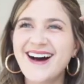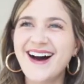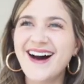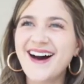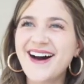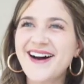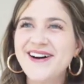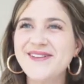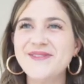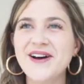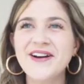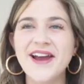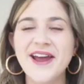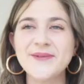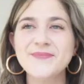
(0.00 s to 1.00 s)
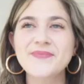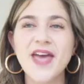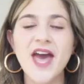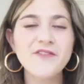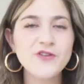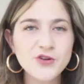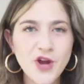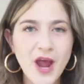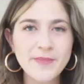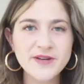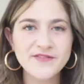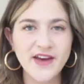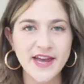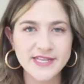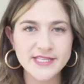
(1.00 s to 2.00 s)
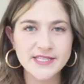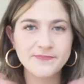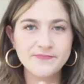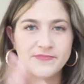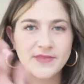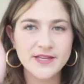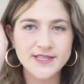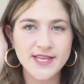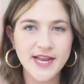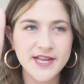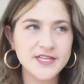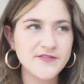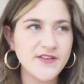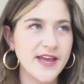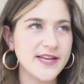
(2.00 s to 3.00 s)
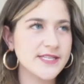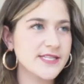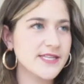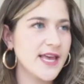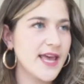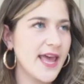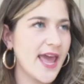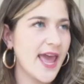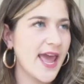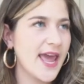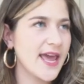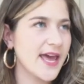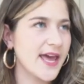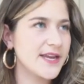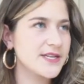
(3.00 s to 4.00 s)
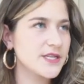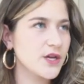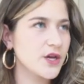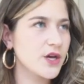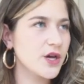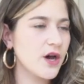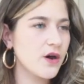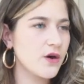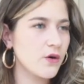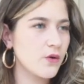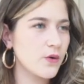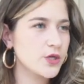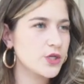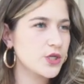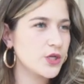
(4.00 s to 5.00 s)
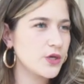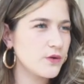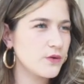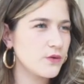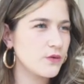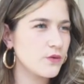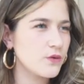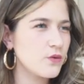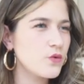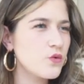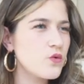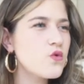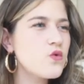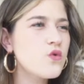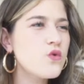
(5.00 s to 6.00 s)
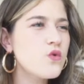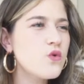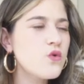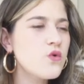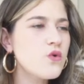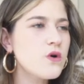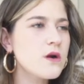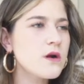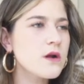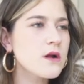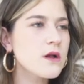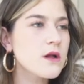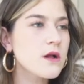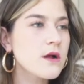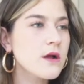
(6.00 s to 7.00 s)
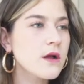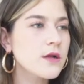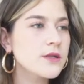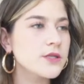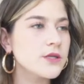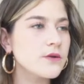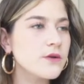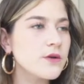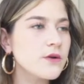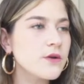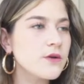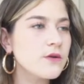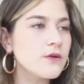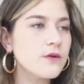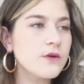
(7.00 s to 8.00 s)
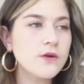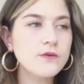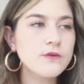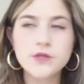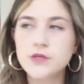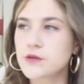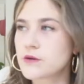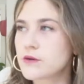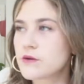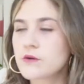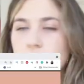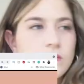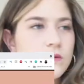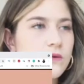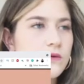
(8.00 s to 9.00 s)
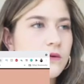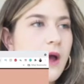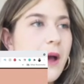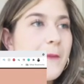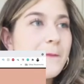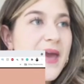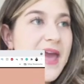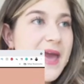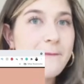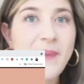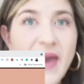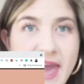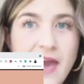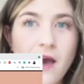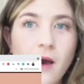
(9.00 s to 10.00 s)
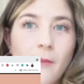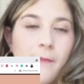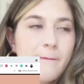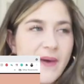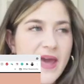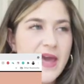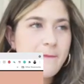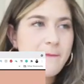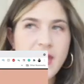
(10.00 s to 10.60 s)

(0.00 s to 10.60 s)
All right, everyone grab a device, second device, and go to Bam, bam, bam,